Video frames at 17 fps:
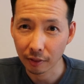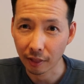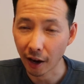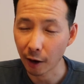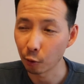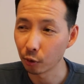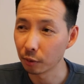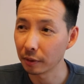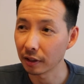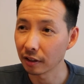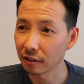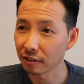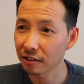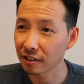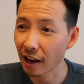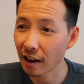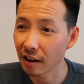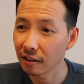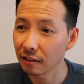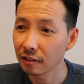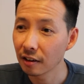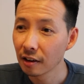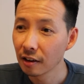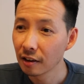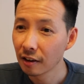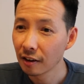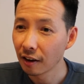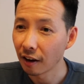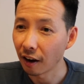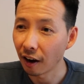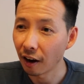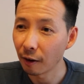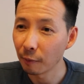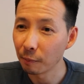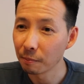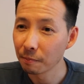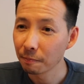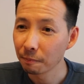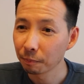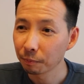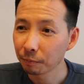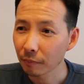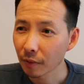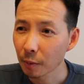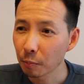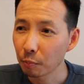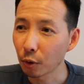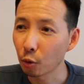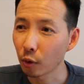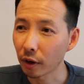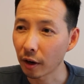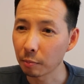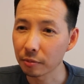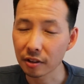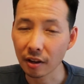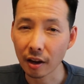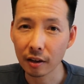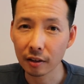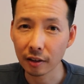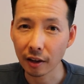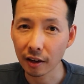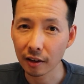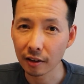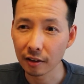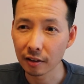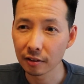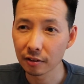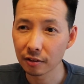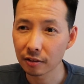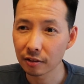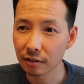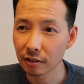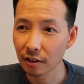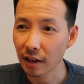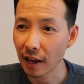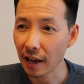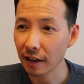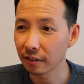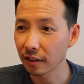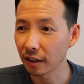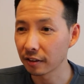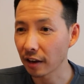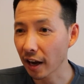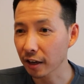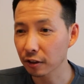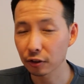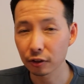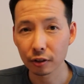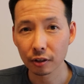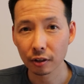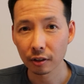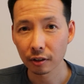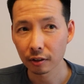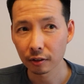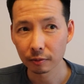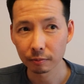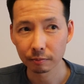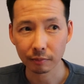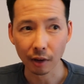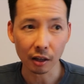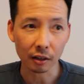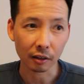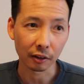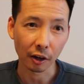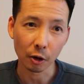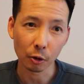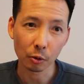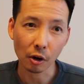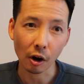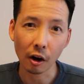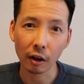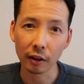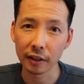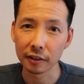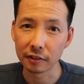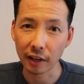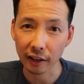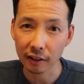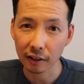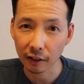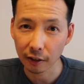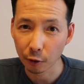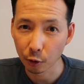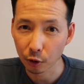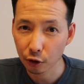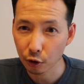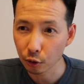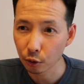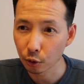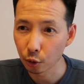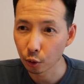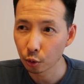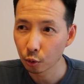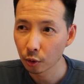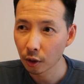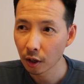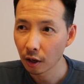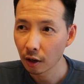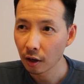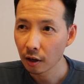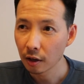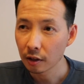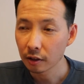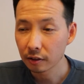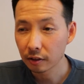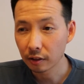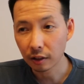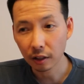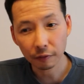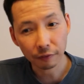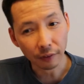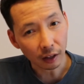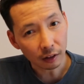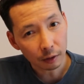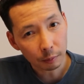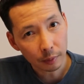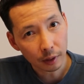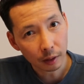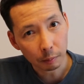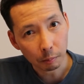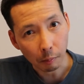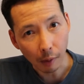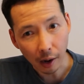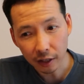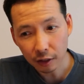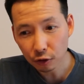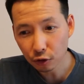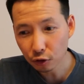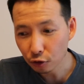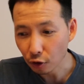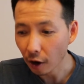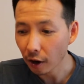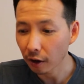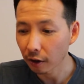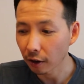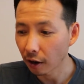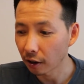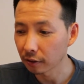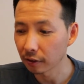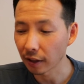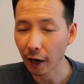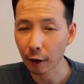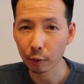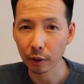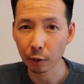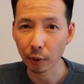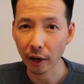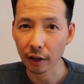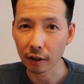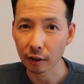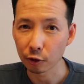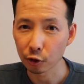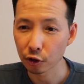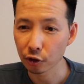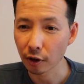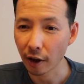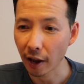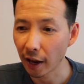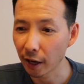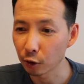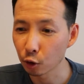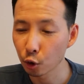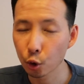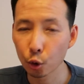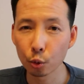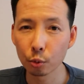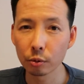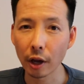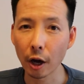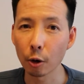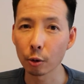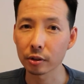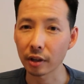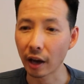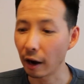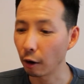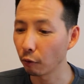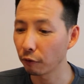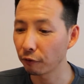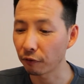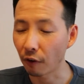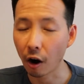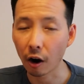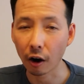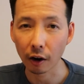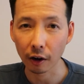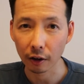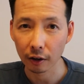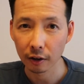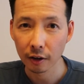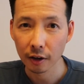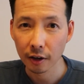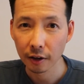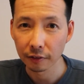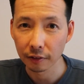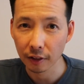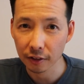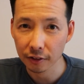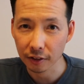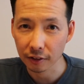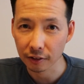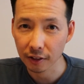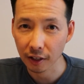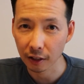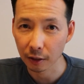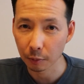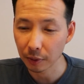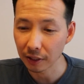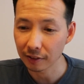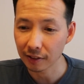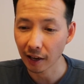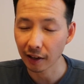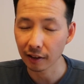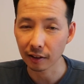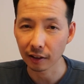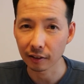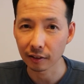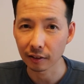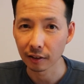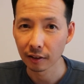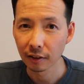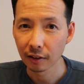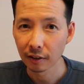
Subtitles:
That would be insane. But what I'm saying is in the next, call it decade or two, development might start on Lowry Range, and who knows how far this is going to be taken.